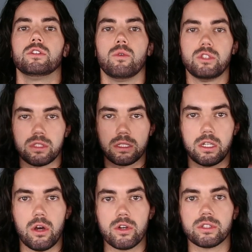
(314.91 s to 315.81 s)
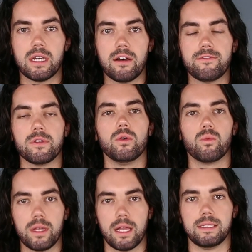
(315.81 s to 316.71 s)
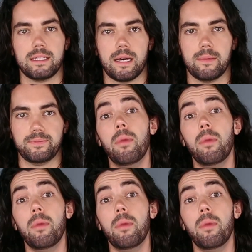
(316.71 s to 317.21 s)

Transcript: So once you start to know yourself, you'll realize that.